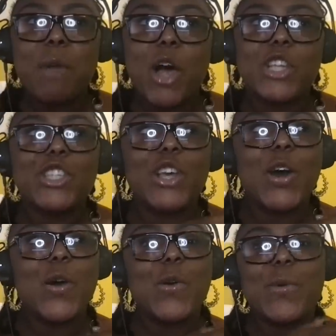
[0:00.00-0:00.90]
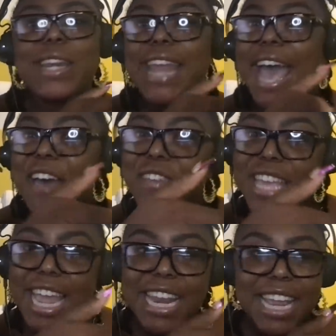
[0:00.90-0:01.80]
I'm also
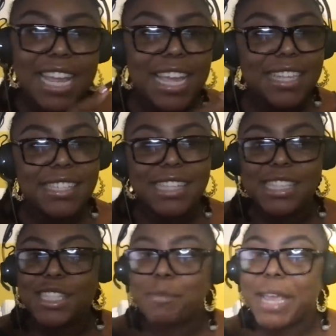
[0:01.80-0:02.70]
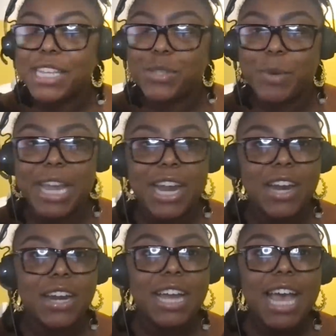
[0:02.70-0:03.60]
navigating is this space
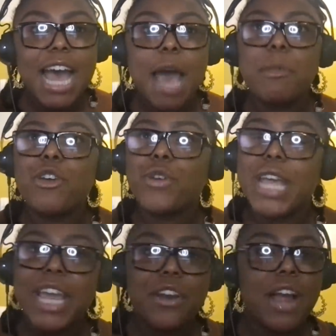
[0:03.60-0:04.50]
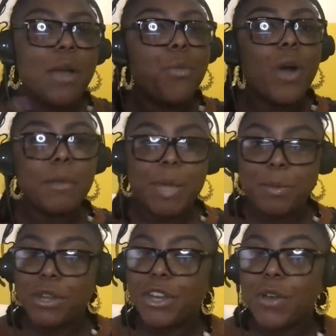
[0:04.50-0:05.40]
where I'm a creator. I want
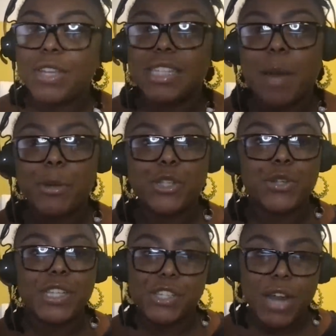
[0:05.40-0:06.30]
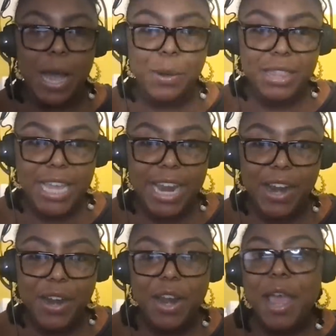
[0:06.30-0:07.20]
people to know these opportunities are out
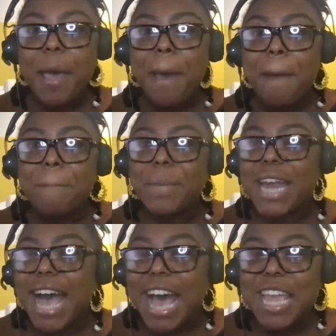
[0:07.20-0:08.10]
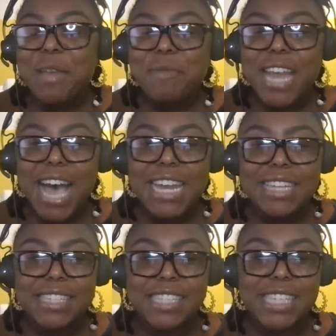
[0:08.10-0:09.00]
there, but I am not
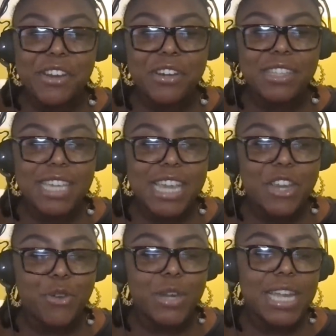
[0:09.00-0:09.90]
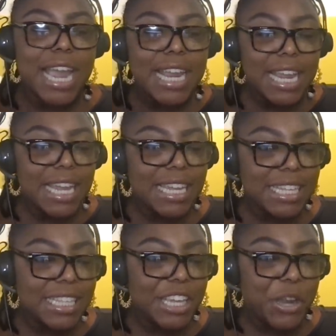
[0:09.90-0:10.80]
necessarily
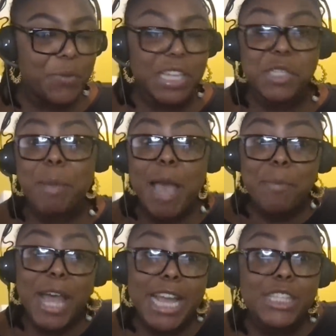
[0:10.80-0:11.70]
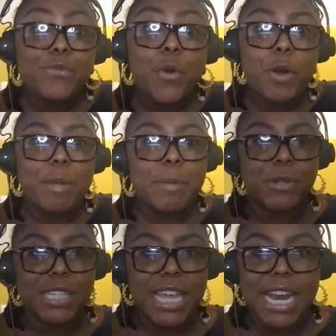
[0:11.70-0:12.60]
creating, you know, these pipelines for
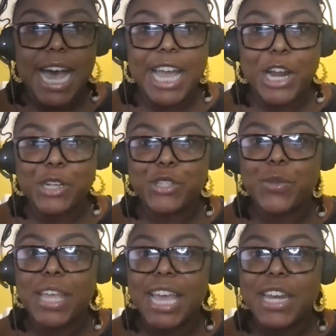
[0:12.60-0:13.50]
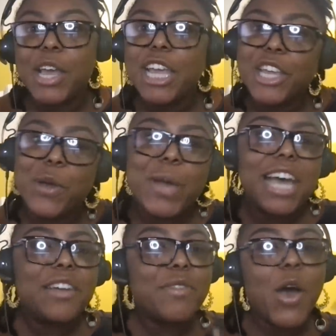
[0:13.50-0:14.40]
people to get hired. So then, you know,
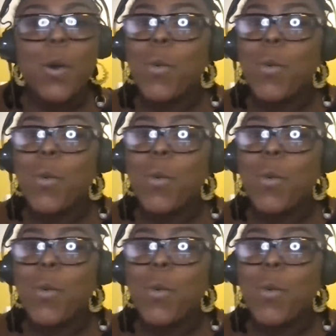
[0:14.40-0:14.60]
kind of